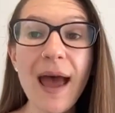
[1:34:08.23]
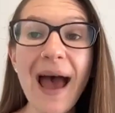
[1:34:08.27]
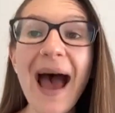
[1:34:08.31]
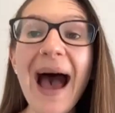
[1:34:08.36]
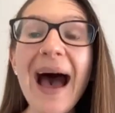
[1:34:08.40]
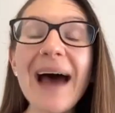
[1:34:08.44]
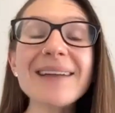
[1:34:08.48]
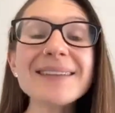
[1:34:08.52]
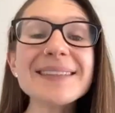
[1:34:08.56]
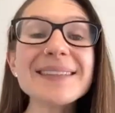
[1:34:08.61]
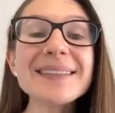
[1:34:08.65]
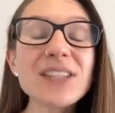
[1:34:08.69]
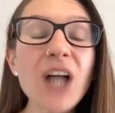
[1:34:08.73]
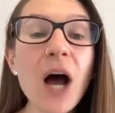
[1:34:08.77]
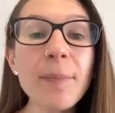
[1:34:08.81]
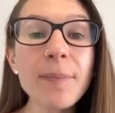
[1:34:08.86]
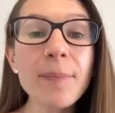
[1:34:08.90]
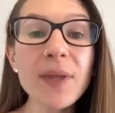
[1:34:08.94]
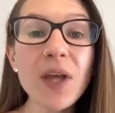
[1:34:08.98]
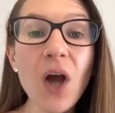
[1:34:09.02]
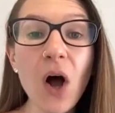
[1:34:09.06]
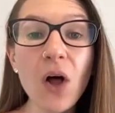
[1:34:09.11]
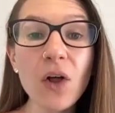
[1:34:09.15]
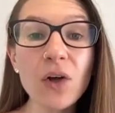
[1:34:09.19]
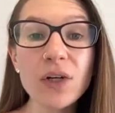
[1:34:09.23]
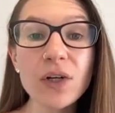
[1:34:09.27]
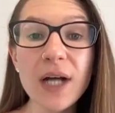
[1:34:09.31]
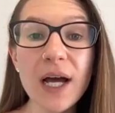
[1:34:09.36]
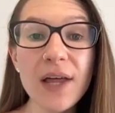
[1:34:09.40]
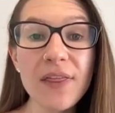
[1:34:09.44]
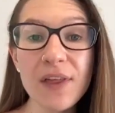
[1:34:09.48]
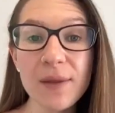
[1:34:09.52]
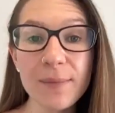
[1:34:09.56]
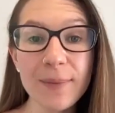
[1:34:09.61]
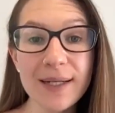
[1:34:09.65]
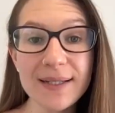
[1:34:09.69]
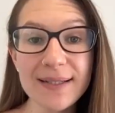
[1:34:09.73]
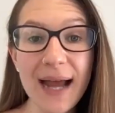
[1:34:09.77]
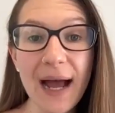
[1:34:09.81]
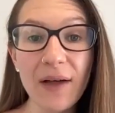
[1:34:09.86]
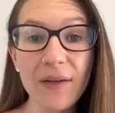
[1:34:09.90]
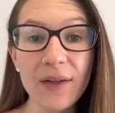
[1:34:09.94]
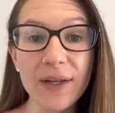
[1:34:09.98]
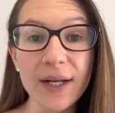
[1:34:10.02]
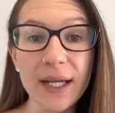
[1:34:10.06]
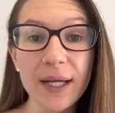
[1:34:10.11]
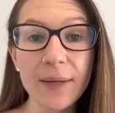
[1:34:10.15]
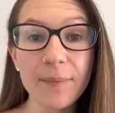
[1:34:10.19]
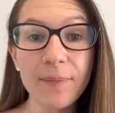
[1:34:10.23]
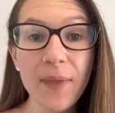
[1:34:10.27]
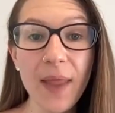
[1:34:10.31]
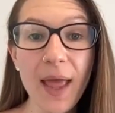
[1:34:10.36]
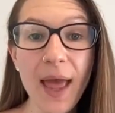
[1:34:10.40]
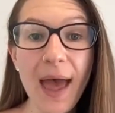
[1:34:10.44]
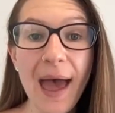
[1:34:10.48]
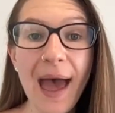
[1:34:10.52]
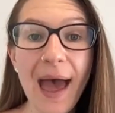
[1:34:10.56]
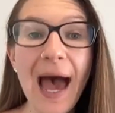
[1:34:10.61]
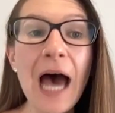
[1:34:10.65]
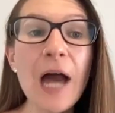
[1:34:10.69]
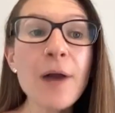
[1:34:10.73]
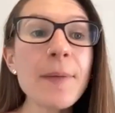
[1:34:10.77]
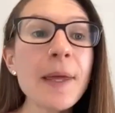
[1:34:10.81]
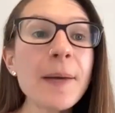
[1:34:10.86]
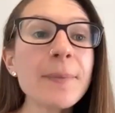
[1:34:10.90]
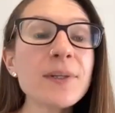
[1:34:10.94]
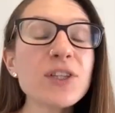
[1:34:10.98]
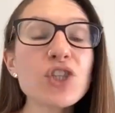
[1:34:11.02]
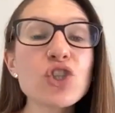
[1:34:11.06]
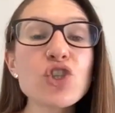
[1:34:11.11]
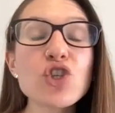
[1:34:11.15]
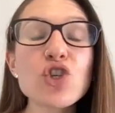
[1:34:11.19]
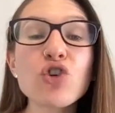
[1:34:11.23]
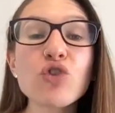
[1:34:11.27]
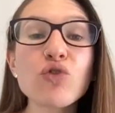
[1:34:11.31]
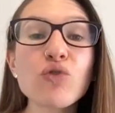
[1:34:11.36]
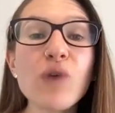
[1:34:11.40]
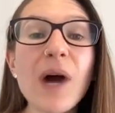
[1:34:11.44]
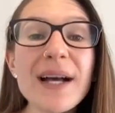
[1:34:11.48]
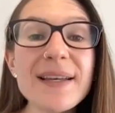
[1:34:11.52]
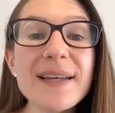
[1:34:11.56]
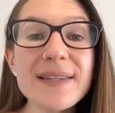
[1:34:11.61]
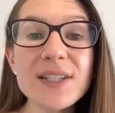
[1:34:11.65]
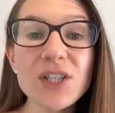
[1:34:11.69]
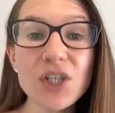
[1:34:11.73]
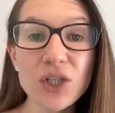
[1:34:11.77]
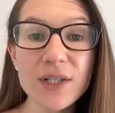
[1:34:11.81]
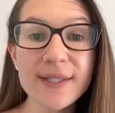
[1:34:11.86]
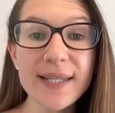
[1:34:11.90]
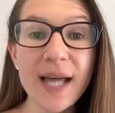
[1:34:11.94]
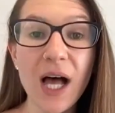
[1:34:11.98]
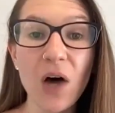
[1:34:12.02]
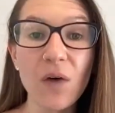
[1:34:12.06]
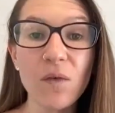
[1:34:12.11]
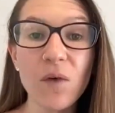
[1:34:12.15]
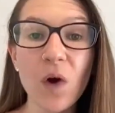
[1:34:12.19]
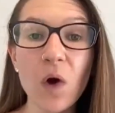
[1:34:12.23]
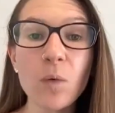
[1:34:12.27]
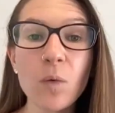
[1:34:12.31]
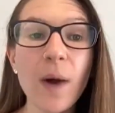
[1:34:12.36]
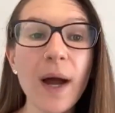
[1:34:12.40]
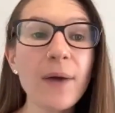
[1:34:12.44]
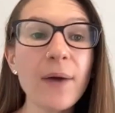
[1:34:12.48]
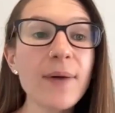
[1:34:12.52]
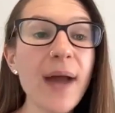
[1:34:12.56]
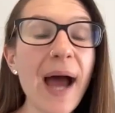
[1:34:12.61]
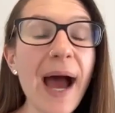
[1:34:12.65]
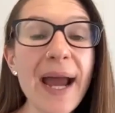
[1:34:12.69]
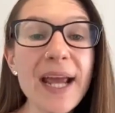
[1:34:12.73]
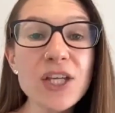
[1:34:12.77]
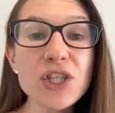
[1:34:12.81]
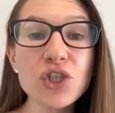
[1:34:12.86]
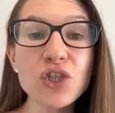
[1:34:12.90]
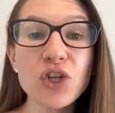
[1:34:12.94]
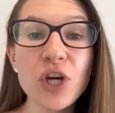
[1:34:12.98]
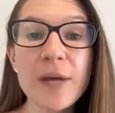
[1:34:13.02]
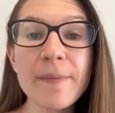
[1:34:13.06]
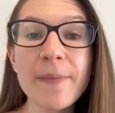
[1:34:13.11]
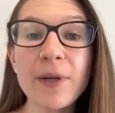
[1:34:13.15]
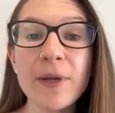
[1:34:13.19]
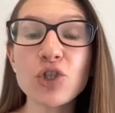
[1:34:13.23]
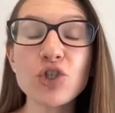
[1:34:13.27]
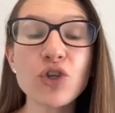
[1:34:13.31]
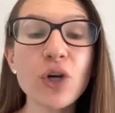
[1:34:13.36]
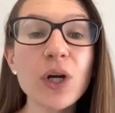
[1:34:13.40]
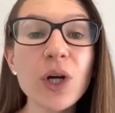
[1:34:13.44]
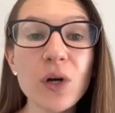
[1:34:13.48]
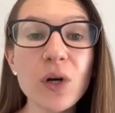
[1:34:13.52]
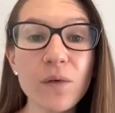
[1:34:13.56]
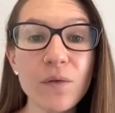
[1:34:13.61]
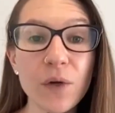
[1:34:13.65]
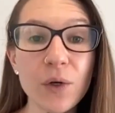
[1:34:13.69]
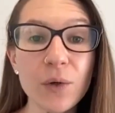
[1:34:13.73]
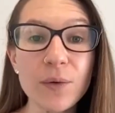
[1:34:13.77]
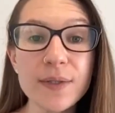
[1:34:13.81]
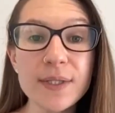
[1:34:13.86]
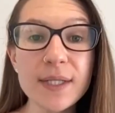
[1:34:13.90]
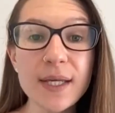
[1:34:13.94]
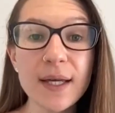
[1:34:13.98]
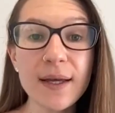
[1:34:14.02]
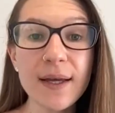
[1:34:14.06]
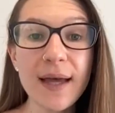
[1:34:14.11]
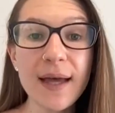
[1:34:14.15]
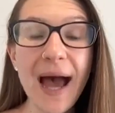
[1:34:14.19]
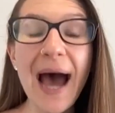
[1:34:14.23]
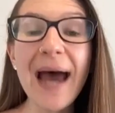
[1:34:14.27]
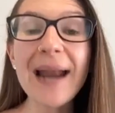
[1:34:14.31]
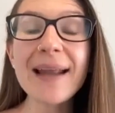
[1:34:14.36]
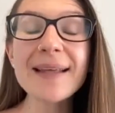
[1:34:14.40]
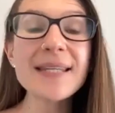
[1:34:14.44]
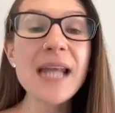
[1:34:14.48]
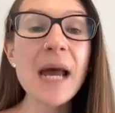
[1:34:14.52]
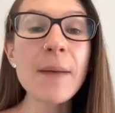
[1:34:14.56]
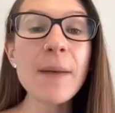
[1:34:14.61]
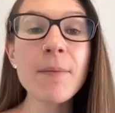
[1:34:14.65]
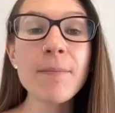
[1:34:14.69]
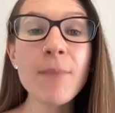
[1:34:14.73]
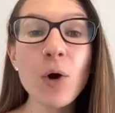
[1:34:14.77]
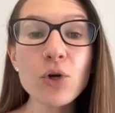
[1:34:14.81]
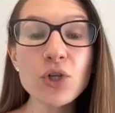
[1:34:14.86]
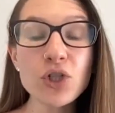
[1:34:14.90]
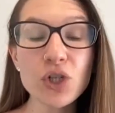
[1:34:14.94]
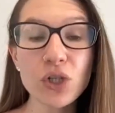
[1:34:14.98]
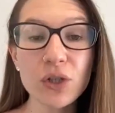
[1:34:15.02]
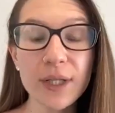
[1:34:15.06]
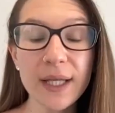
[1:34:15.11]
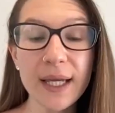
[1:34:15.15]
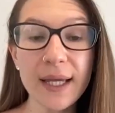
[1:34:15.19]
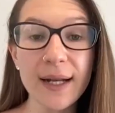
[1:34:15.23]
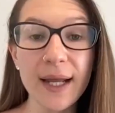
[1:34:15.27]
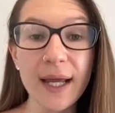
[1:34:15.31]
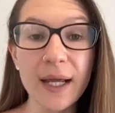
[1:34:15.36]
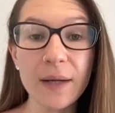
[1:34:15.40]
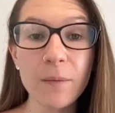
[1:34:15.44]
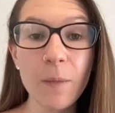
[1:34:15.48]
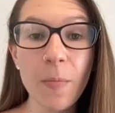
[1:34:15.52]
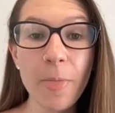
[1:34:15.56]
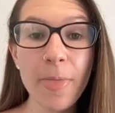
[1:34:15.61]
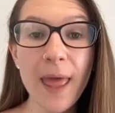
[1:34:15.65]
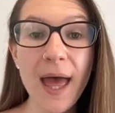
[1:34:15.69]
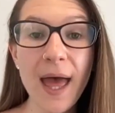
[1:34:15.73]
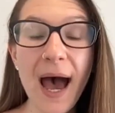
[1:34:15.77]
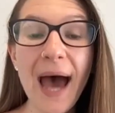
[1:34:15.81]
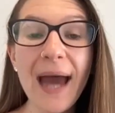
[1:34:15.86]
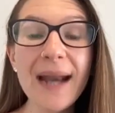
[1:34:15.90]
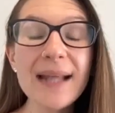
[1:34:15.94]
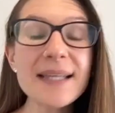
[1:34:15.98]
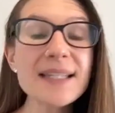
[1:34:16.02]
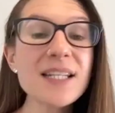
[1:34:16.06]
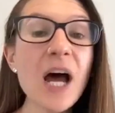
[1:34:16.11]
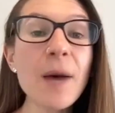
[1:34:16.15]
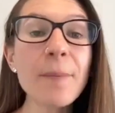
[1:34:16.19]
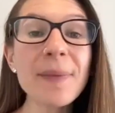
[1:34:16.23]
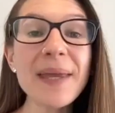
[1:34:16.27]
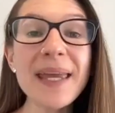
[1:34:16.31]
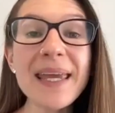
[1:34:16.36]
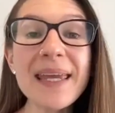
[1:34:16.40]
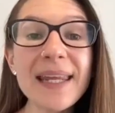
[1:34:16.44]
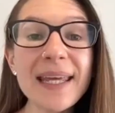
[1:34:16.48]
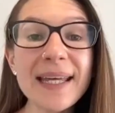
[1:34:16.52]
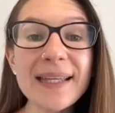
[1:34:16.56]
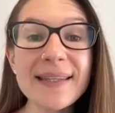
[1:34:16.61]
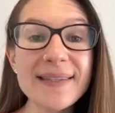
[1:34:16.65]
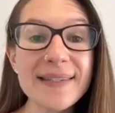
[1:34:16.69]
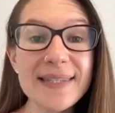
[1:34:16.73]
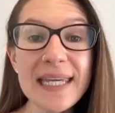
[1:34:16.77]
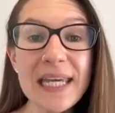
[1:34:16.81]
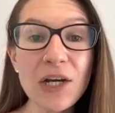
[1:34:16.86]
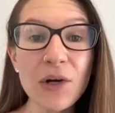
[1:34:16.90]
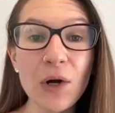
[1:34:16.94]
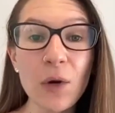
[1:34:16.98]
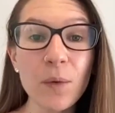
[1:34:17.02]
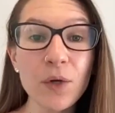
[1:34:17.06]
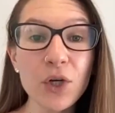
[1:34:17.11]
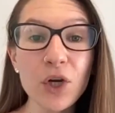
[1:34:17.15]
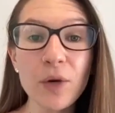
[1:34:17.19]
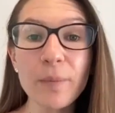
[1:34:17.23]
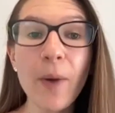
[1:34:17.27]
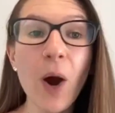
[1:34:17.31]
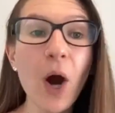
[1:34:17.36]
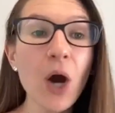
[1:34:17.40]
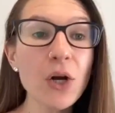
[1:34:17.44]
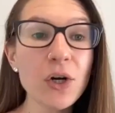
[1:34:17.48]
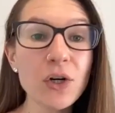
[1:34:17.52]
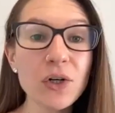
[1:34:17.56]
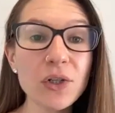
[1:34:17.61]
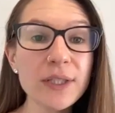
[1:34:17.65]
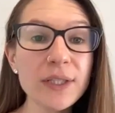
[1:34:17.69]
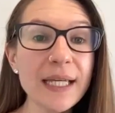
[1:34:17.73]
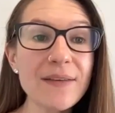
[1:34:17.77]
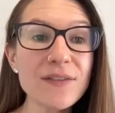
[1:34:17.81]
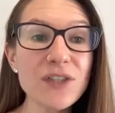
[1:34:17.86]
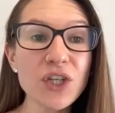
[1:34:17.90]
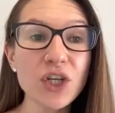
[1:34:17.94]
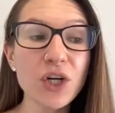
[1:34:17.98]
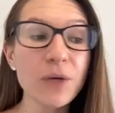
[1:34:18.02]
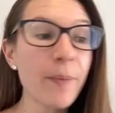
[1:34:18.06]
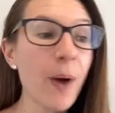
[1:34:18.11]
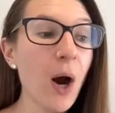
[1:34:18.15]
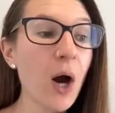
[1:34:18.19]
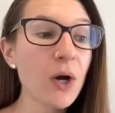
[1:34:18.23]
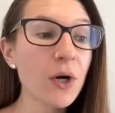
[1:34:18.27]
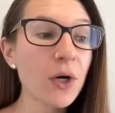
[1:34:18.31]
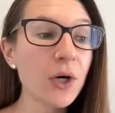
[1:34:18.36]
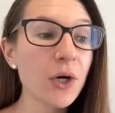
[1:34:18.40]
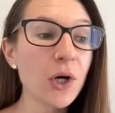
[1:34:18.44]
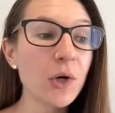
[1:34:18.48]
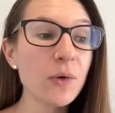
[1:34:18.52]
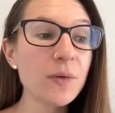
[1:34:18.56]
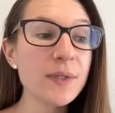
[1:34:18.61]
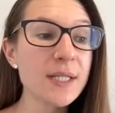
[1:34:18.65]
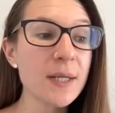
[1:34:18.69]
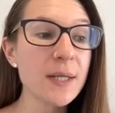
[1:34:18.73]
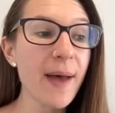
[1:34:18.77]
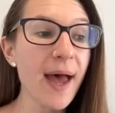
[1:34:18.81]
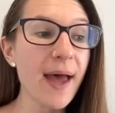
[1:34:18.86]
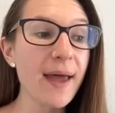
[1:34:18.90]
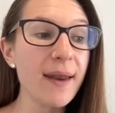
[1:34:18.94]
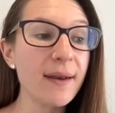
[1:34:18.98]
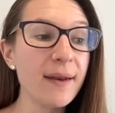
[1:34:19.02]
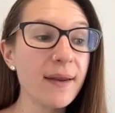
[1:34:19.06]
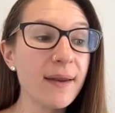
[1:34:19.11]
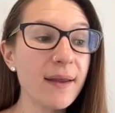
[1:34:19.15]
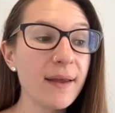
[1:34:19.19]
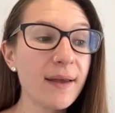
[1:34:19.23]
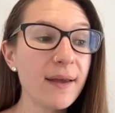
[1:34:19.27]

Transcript: How to stop the all or nothing mentality. How to be able to trust yourself around ice cream and sugar foods. How to stop emotional eating. How to stop eating in secret when your partner leaves or your partner goes to bed.